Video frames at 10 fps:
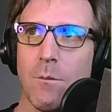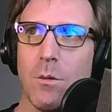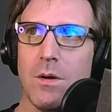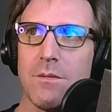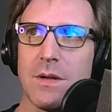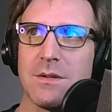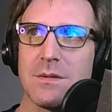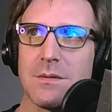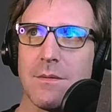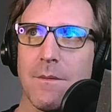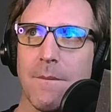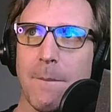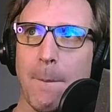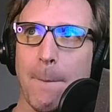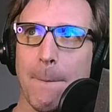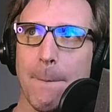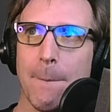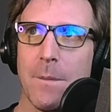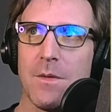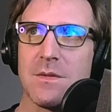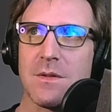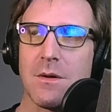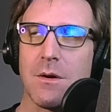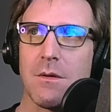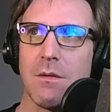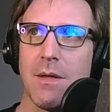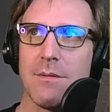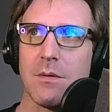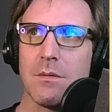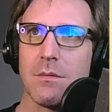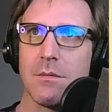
What if I just put this on another level?